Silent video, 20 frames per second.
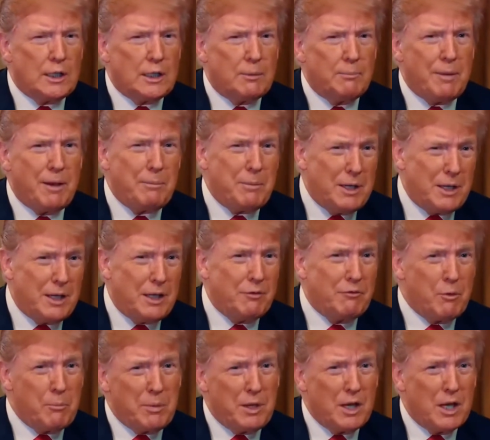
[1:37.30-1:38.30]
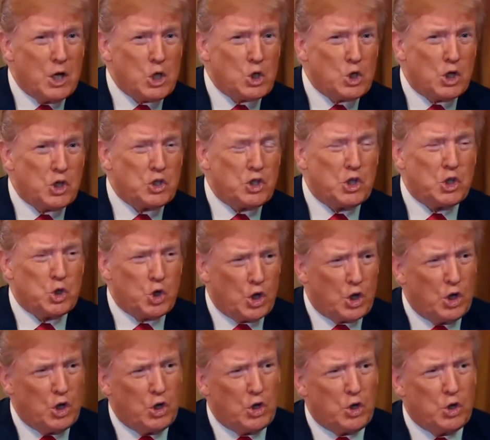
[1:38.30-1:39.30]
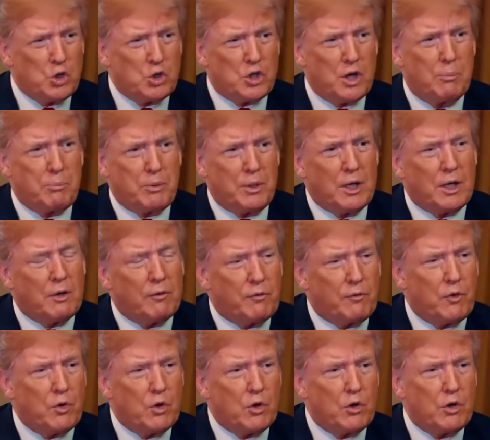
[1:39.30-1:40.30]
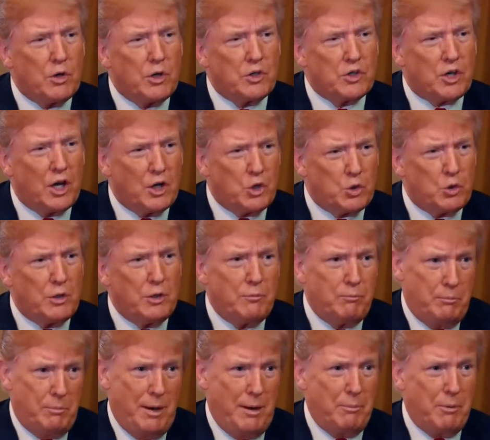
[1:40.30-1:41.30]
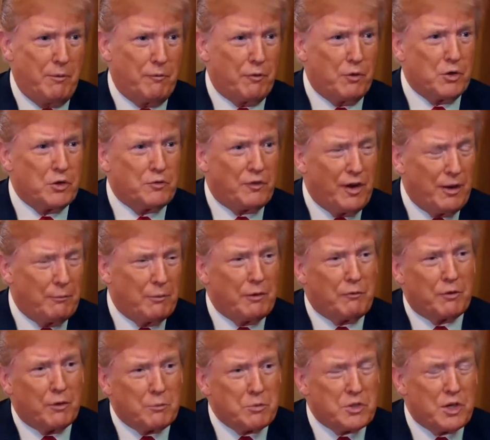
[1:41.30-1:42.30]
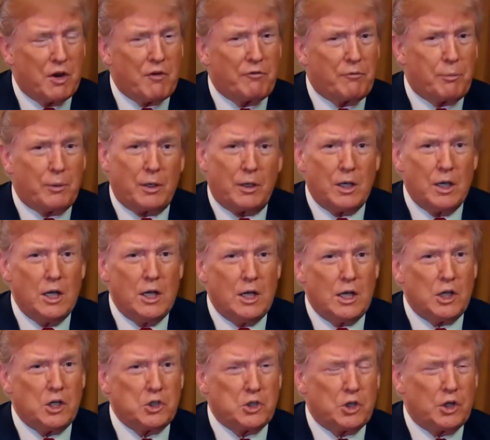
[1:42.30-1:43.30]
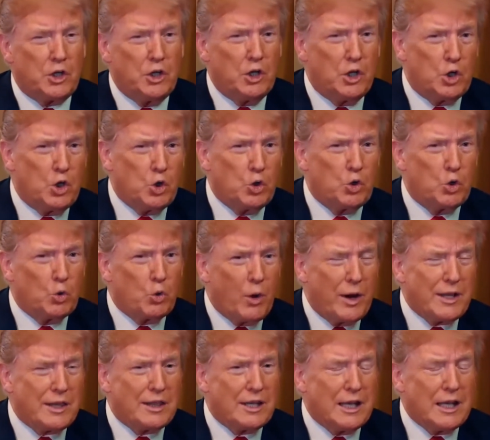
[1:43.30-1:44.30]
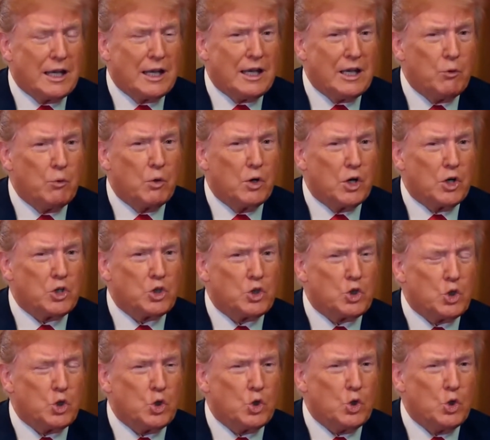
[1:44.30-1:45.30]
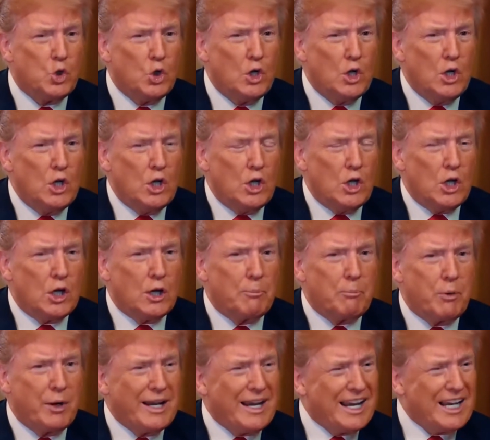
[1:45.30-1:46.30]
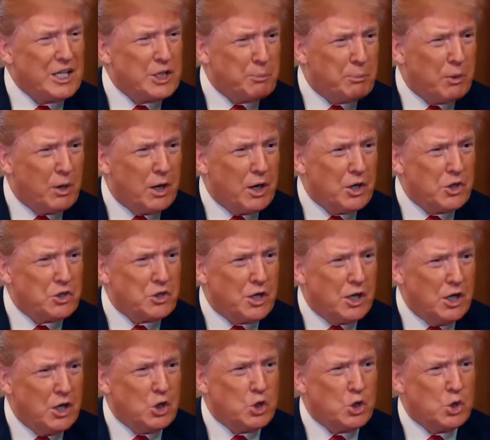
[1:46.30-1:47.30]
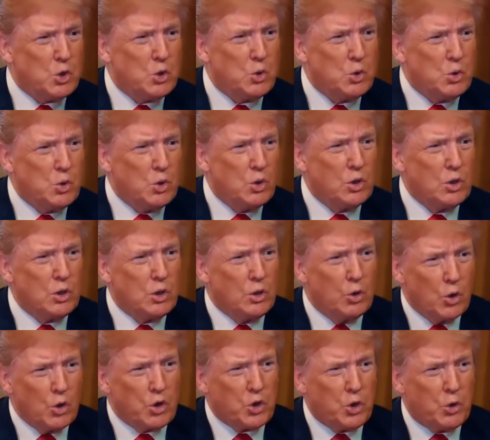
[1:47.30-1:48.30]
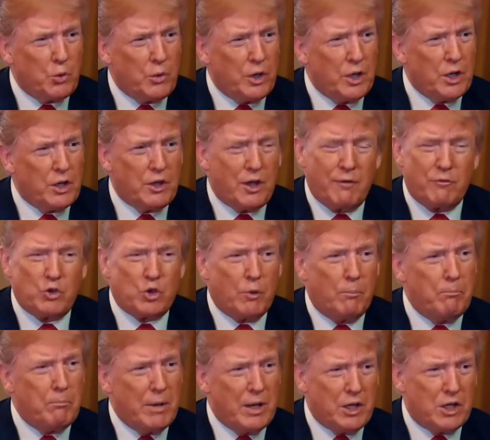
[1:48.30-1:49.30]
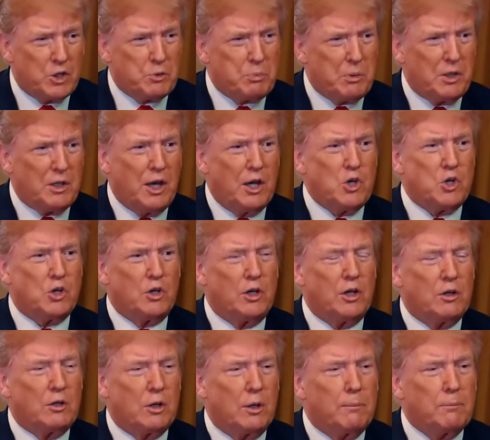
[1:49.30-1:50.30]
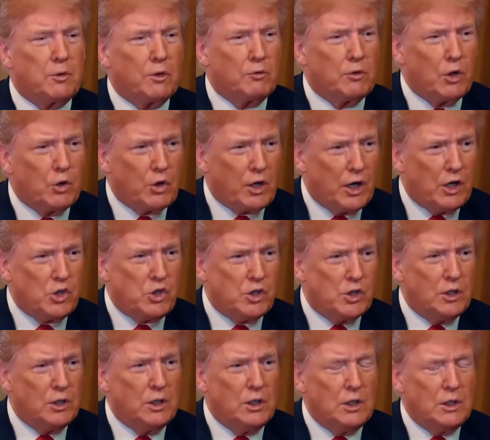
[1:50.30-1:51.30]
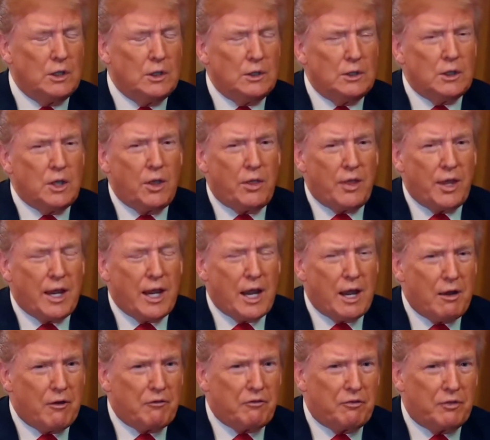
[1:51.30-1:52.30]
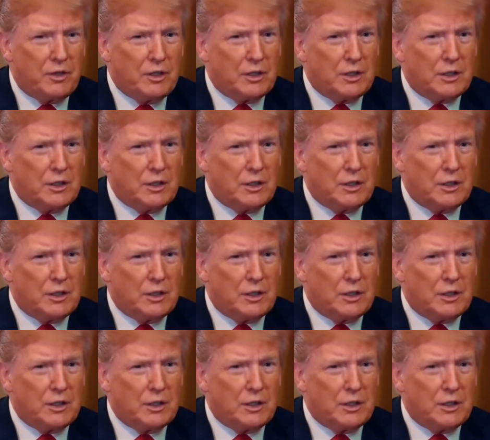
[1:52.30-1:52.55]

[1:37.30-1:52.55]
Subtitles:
maybe even beyond trust, he's looking to do something for his country, maybe for his family, for himself, but he's looking to do the right thing. He wants to bring enterprise into North Korea. They have tremendous potential in terms of location. They have,